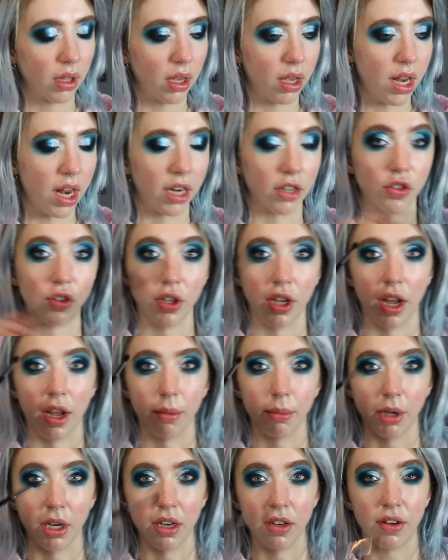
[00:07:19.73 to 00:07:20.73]
And actually I
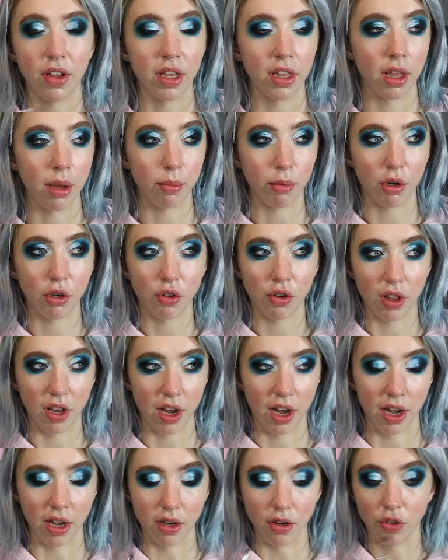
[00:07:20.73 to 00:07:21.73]
am going to take that brush that
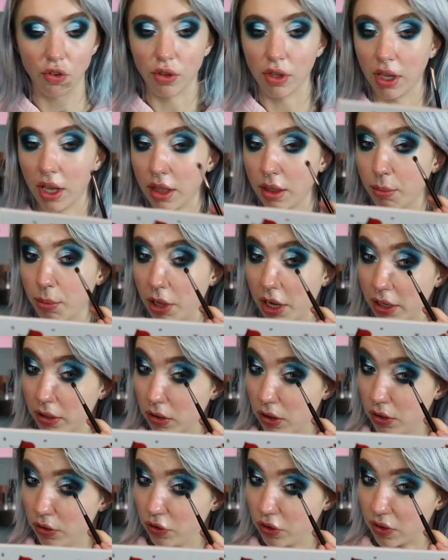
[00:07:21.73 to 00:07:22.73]
I initially had the black
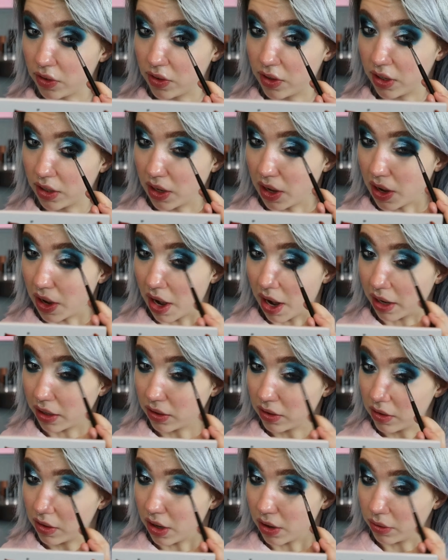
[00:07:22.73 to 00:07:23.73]
on just to
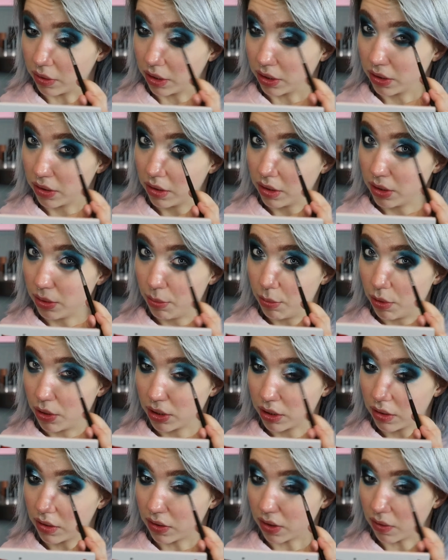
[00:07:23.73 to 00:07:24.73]
connect down here a little
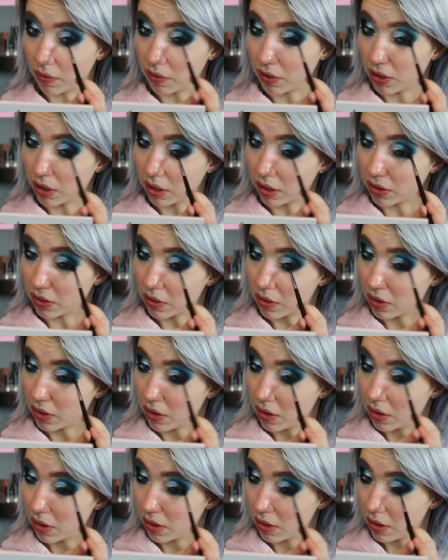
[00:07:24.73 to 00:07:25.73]
more because I feel like it's
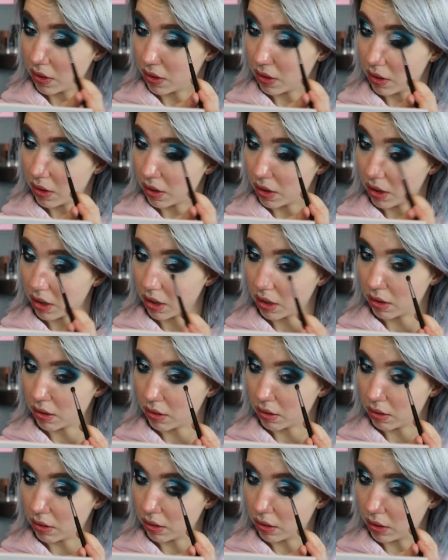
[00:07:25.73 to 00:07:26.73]

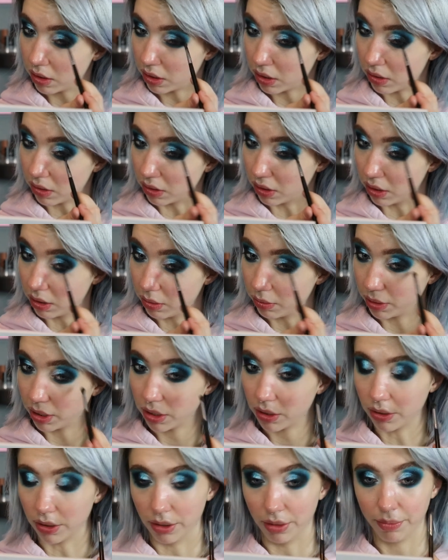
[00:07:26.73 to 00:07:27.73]
looking a little
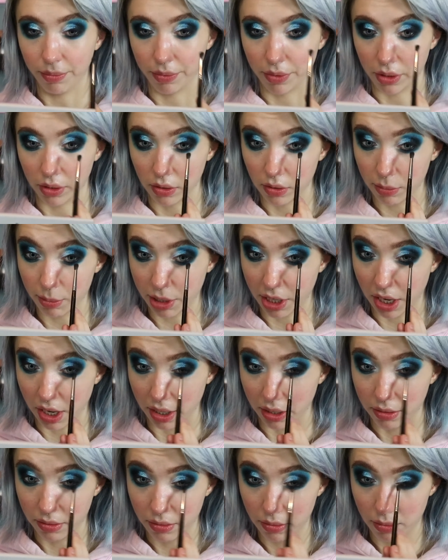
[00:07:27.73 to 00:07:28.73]
weird. Oh, there goes my
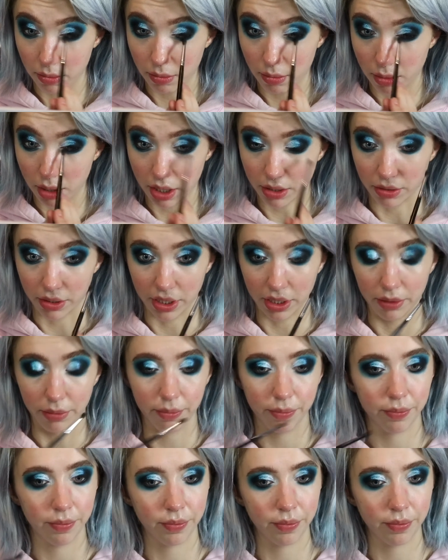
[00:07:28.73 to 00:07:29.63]
eye. Watering.